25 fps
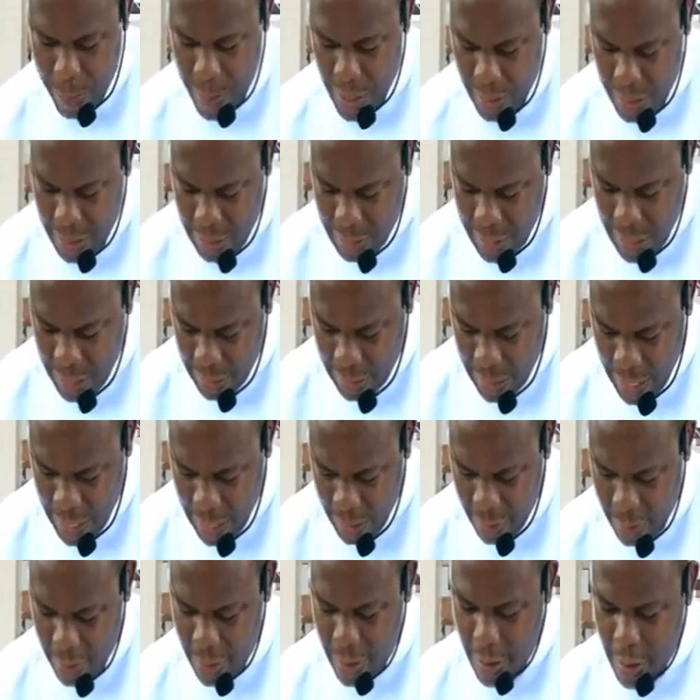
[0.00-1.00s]
read it
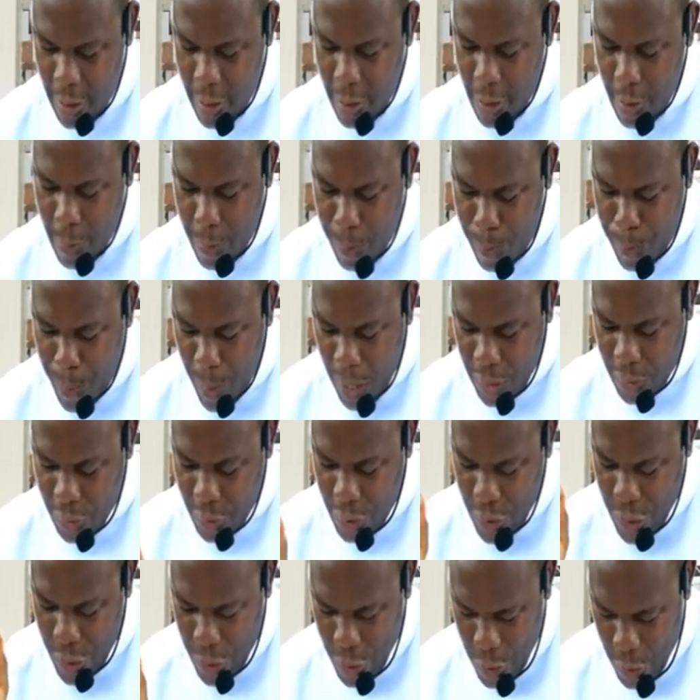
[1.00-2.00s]
again. But
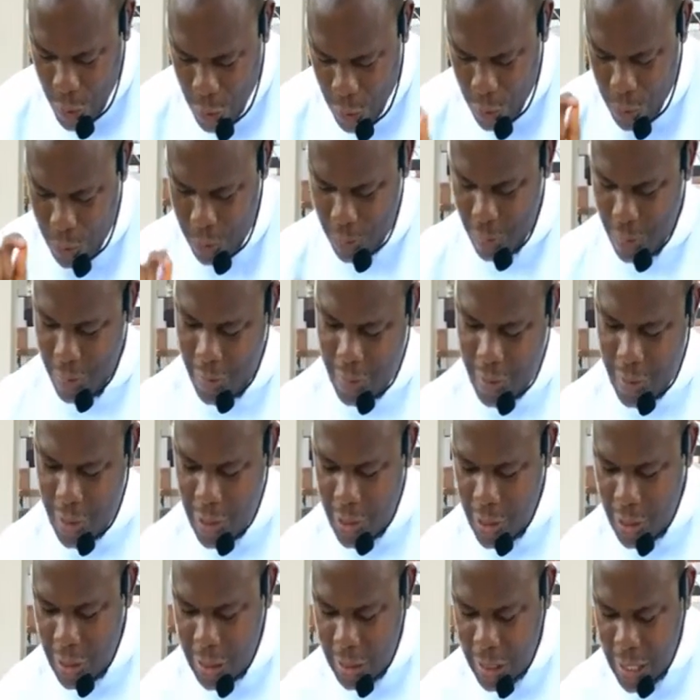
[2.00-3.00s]
you
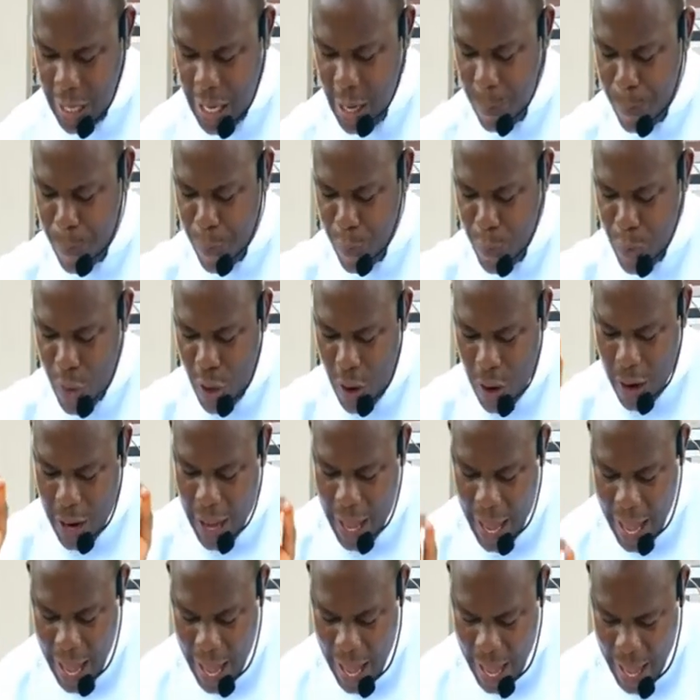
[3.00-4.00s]
keep your
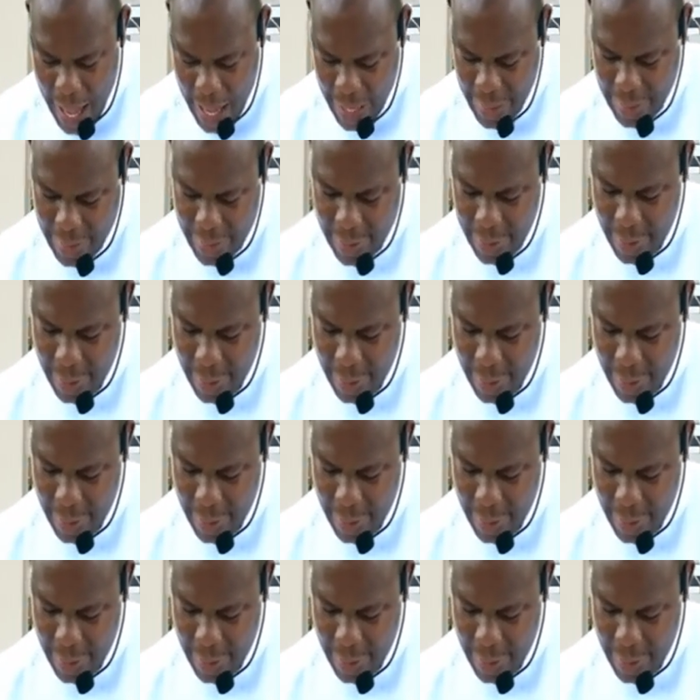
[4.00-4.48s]
head.